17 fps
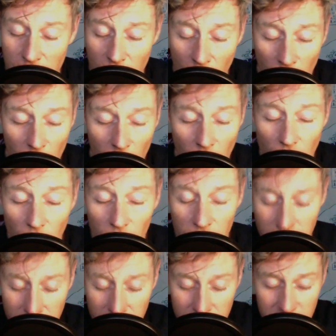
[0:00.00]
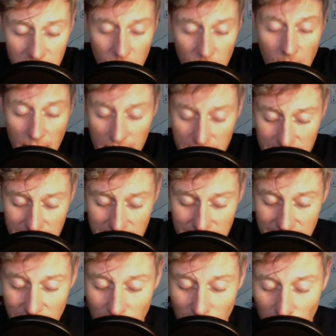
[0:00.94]
are all in the box.
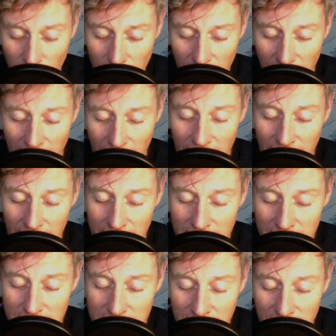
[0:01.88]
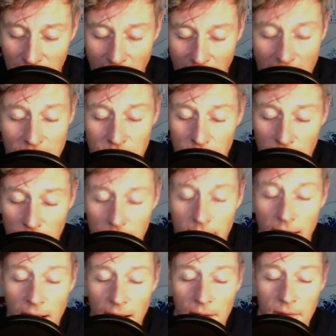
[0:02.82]
And as you have
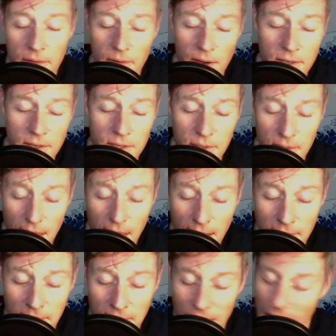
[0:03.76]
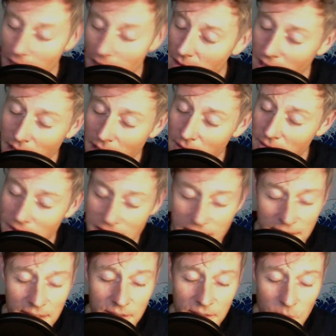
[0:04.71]
found throughout your life, a lot of these
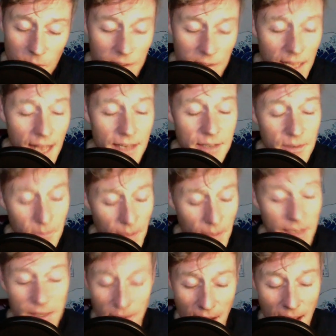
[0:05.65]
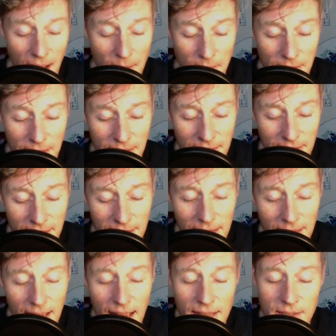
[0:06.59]
things will not make you happy.
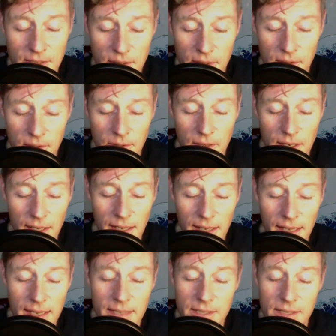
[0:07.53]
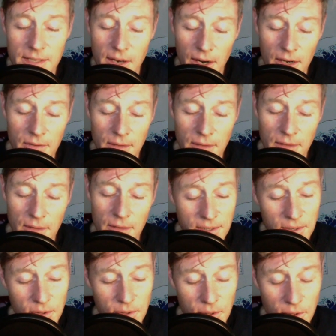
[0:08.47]
And so it is our advice to
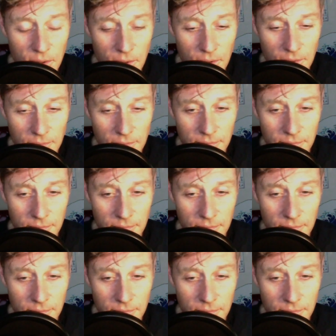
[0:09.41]
you